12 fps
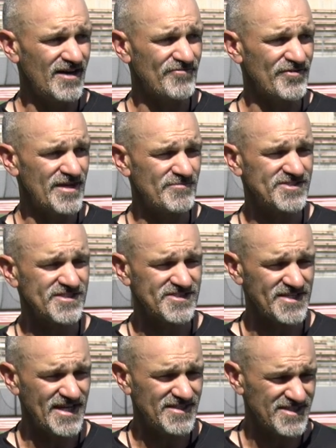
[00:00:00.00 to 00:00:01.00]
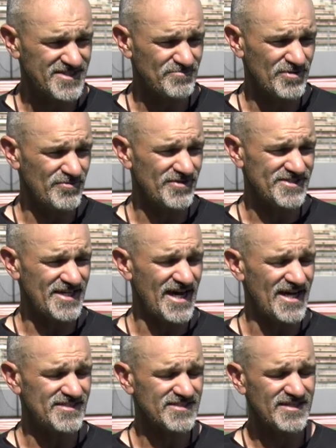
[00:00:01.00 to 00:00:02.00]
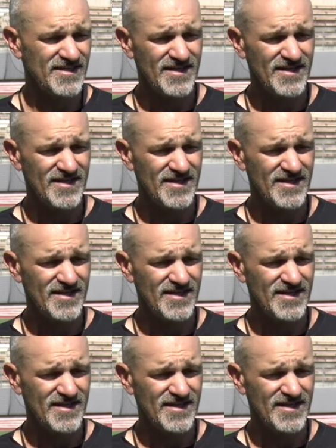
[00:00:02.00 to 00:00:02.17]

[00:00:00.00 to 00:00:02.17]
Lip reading: For him, it's just staying disciplined with his eyes.